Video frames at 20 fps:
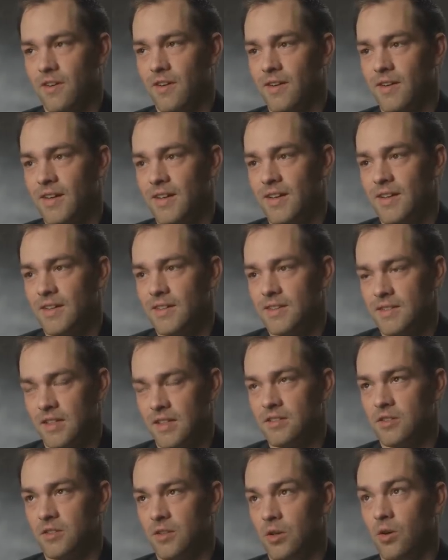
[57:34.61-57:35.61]
and
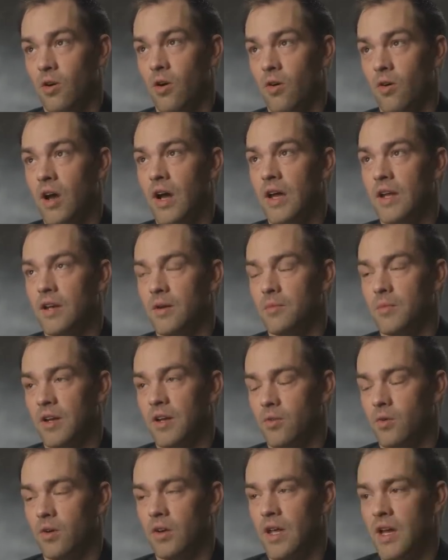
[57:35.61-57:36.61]
says, are you all right? And I'm like,
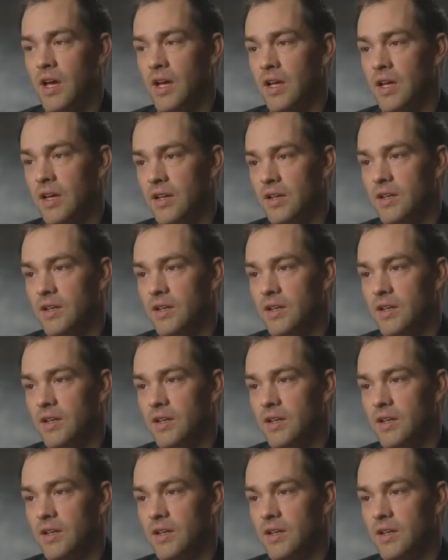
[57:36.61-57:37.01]
well, yeah, I